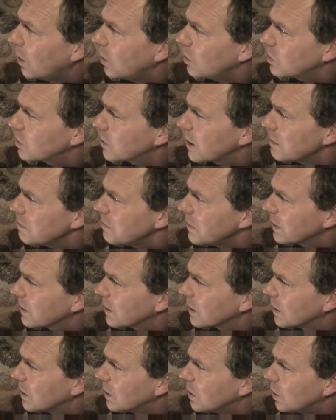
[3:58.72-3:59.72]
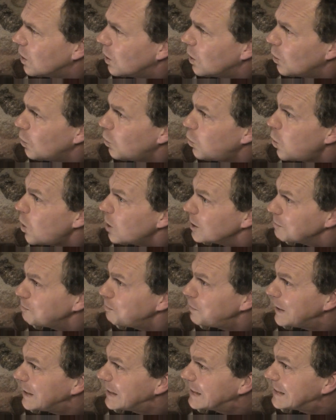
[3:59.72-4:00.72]
"Oh, grandmother, what
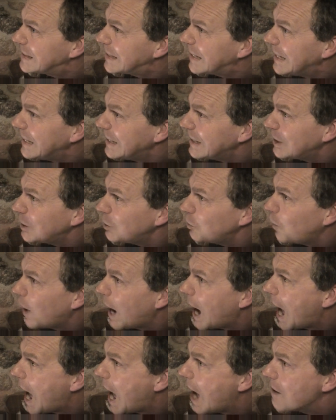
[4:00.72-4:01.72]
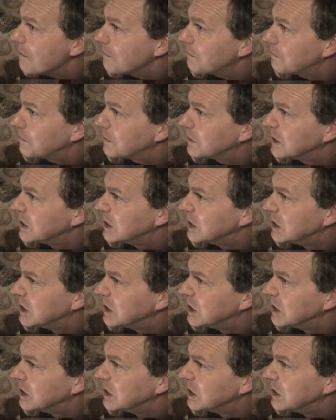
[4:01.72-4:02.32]
big teeth you have."